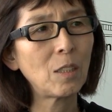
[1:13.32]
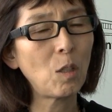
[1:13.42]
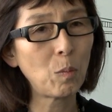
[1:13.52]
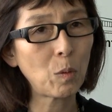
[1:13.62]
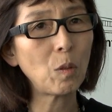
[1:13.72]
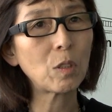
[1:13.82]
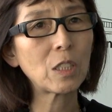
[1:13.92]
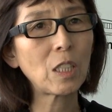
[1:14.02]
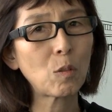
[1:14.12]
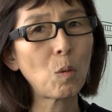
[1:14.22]
of course,
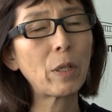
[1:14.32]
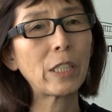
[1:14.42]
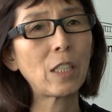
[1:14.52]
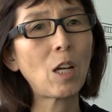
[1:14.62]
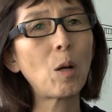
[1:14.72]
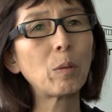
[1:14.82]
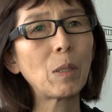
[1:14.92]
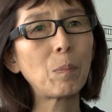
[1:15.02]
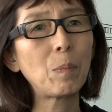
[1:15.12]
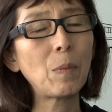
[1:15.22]
the quality of
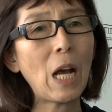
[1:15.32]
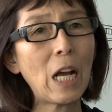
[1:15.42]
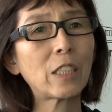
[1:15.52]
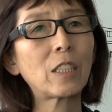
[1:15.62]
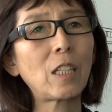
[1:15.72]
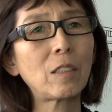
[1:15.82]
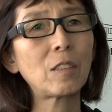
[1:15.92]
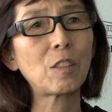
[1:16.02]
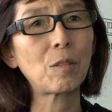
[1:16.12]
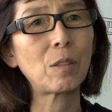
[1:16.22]
the
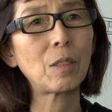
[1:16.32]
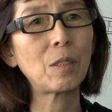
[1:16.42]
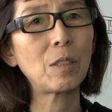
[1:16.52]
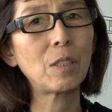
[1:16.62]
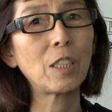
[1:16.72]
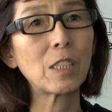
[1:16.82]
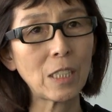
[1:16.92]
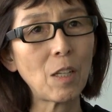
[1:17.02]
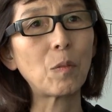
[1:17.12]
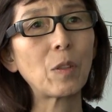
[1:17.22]
architecture
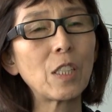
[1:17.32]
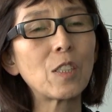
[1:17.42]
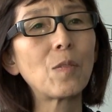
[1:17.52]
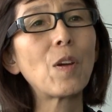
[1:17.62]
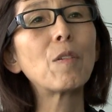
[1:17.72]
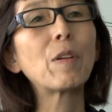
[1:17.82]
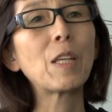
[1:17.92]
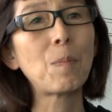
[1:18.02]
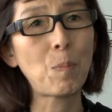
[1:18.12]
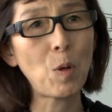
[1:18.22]
itself is very
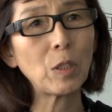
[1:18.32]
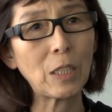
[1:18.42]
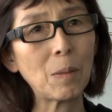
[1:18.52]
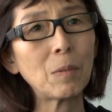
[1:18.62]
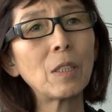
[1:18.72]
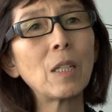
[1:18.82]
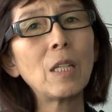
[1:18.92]
important.